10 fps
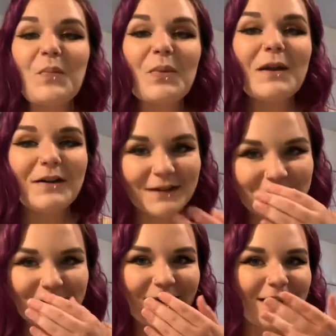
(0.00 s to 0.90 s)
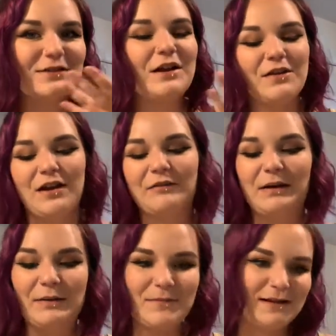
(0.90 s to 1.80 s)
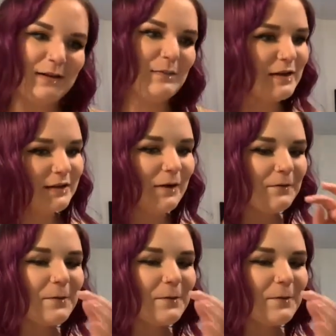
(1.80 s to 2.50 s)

Alright, you guys, now that I've made a mess of myself,